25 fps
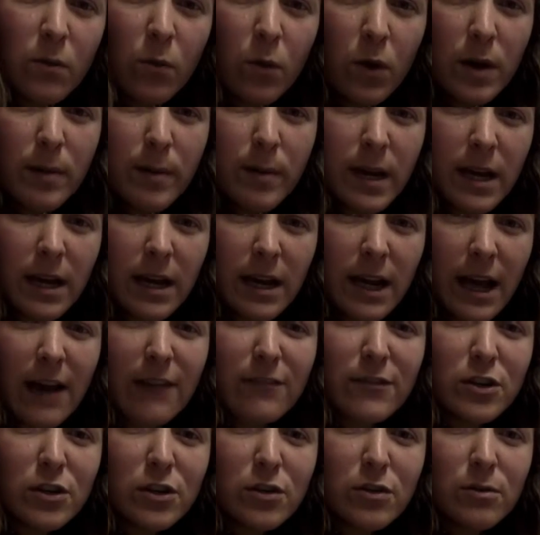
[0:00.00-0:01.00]
am I going to have
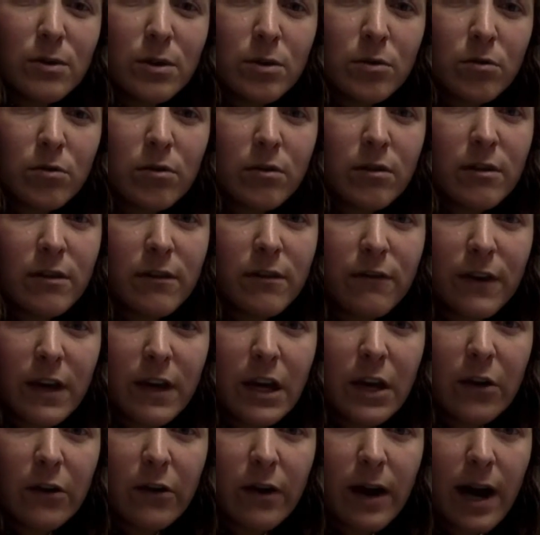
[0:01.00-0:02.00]
to do in order to
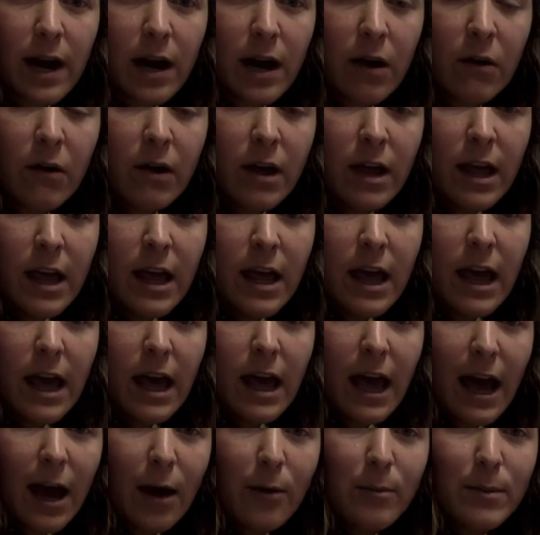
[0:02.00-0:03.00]
figure out
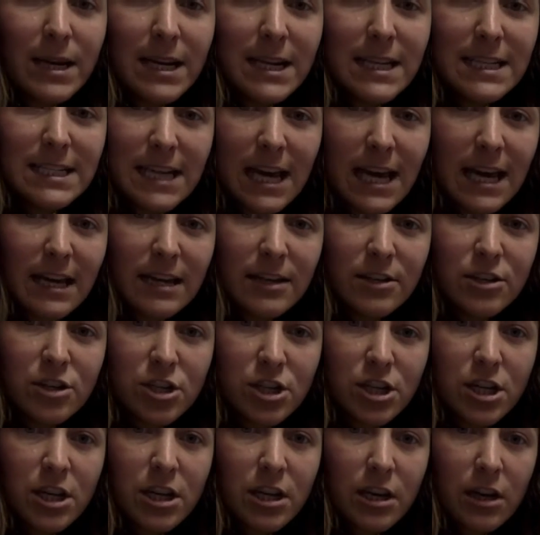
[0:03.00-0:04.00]
how many days
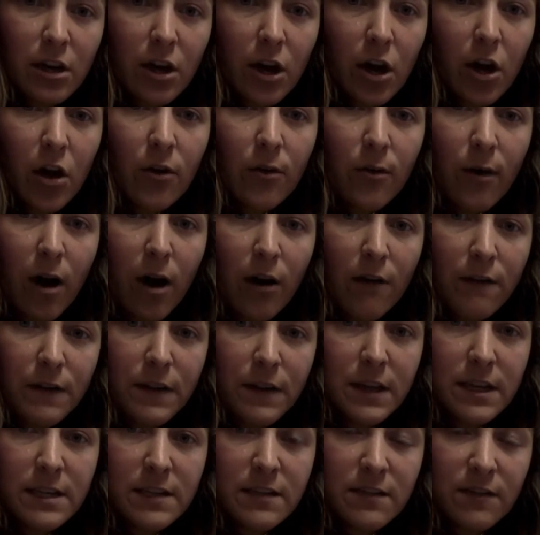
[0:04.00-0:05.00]
she can go off of
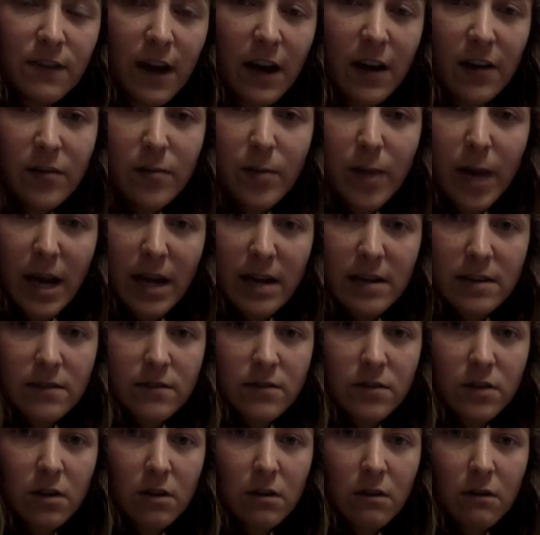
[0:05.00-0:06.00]
these 5 bags of
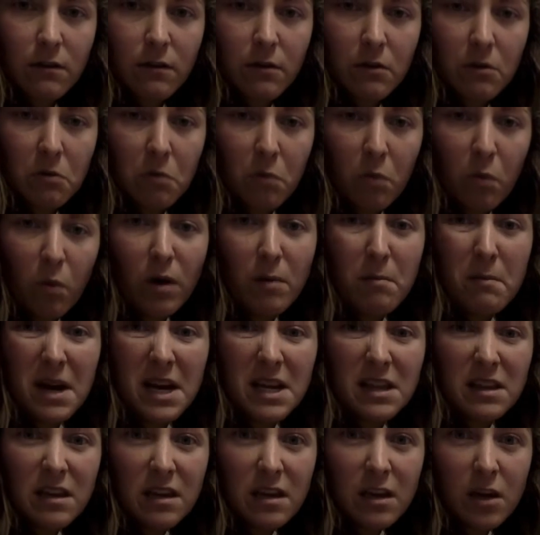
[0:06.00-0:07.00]
dog food? What
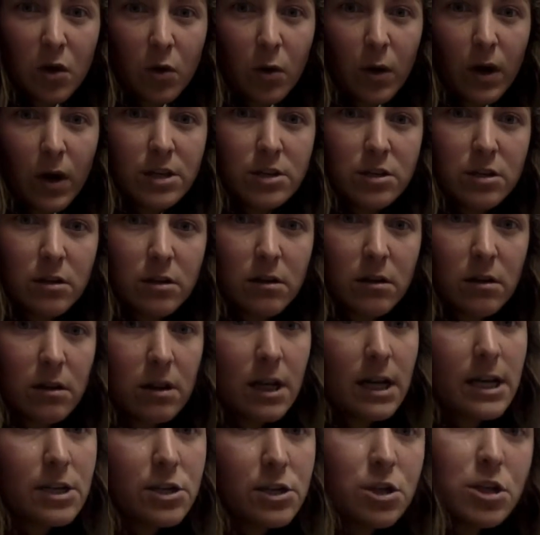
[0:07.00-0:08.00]
might the equation look
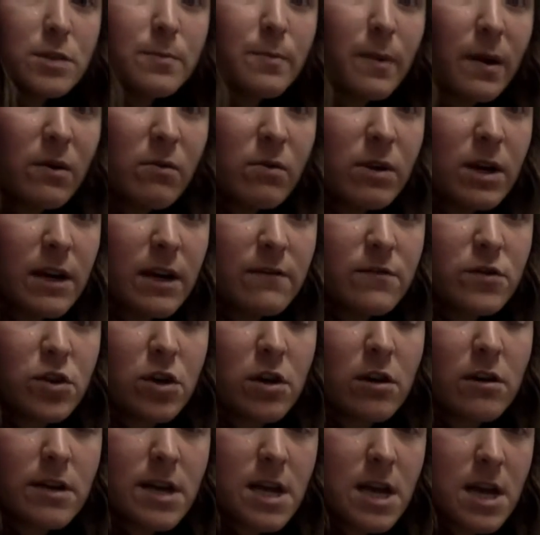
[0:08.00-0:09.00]
like just by what I've
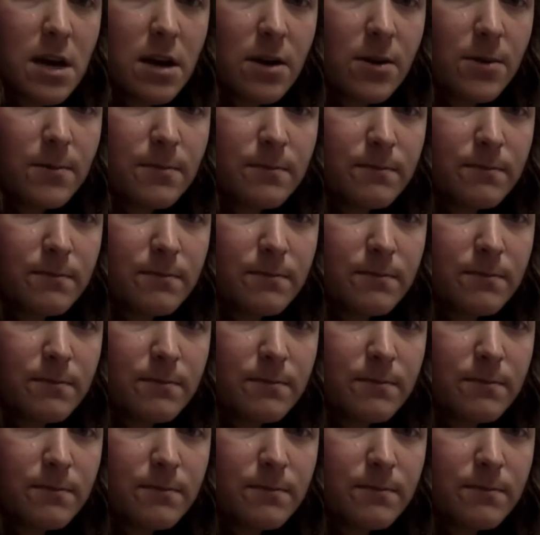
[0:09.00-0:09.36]
drawn here?